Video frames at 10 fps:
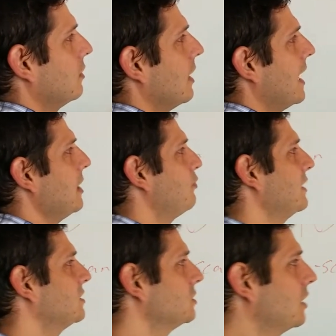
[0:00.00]
8
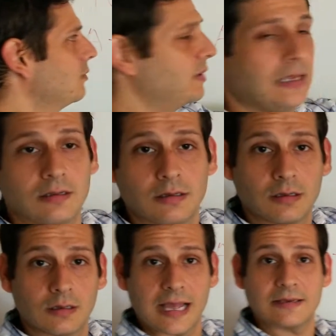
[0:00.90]
bits is going to be
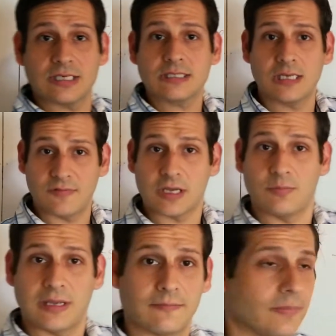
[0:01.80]
how sensitive it can
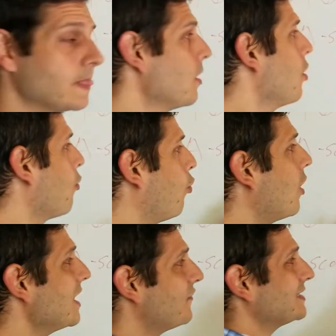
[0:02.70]
be.
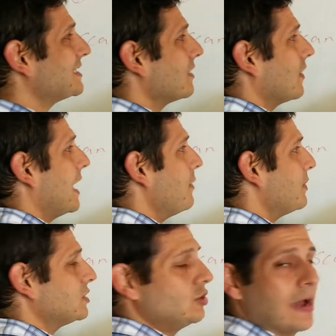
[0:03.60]
What if instead of 8
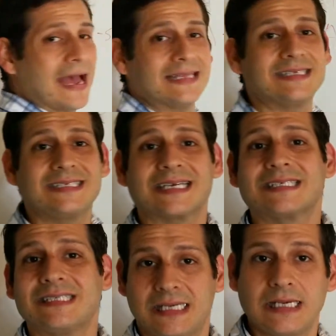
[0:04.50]
bits you had
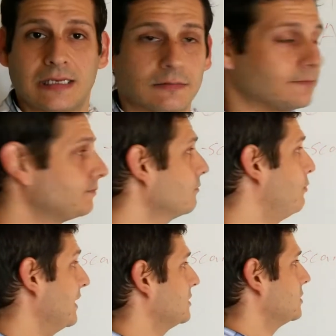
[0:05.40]
16
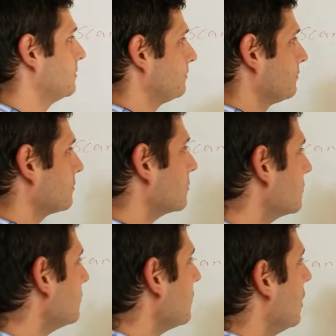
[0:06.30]
bits,
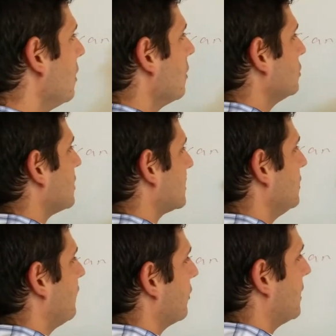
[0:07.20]
which is actually very